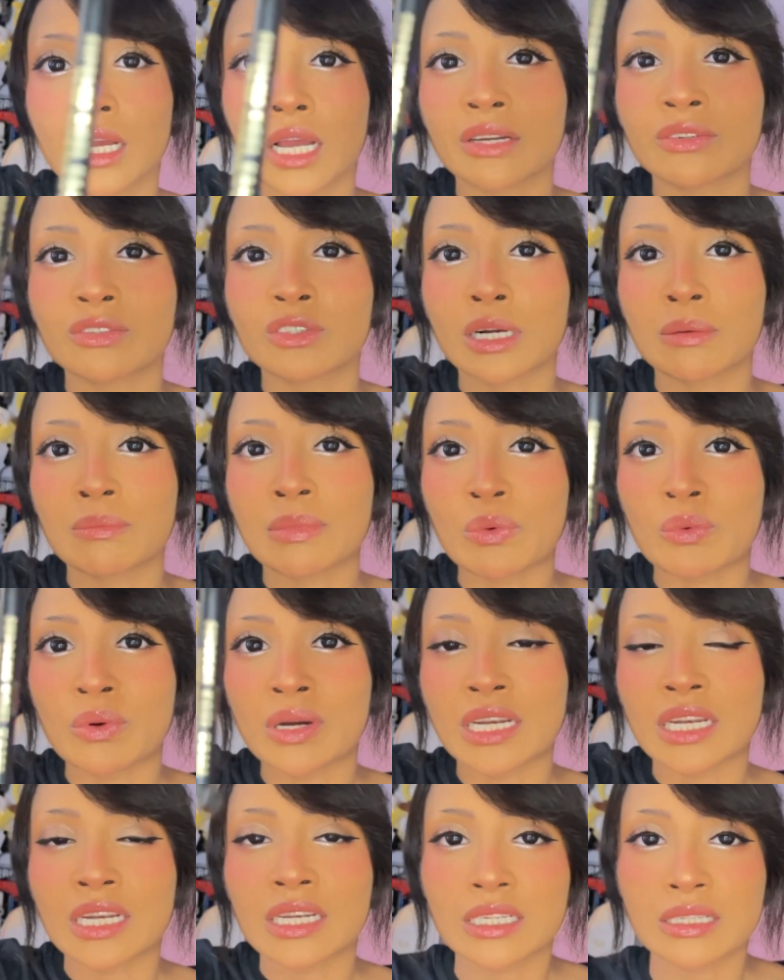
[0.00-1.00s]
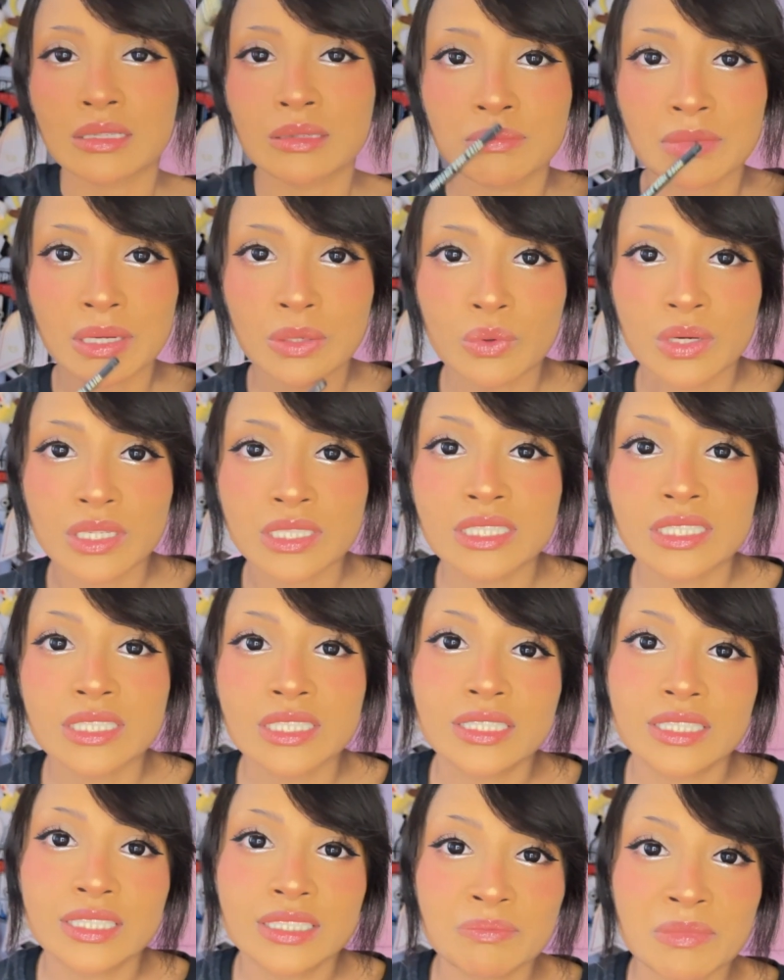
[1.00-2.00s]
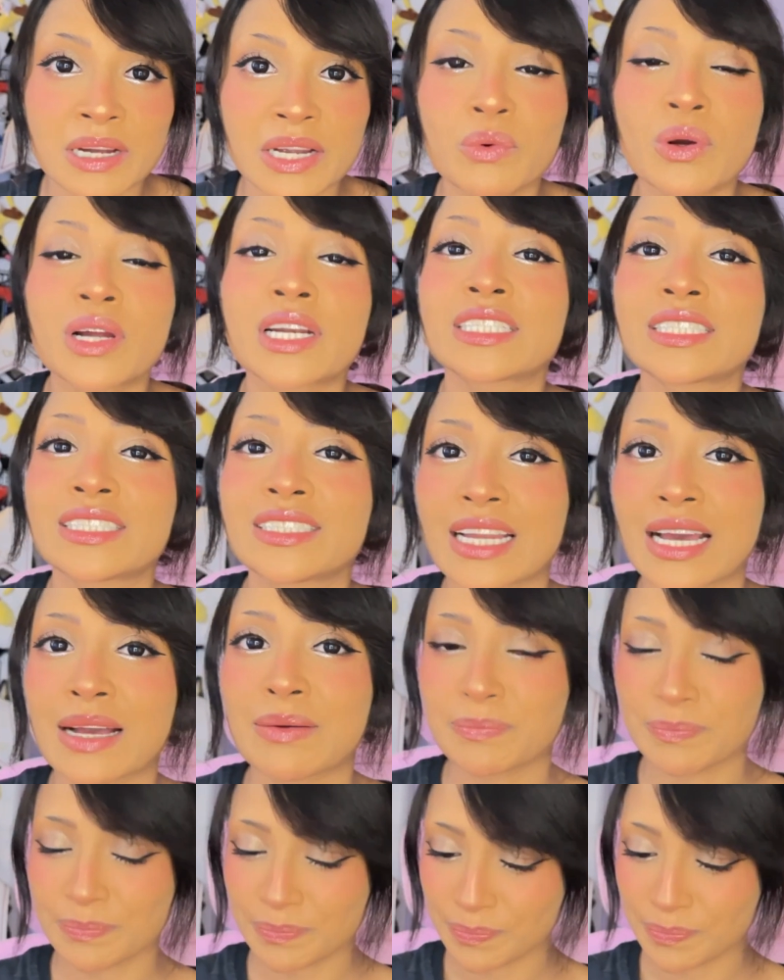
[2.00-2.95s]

I forgot my one step.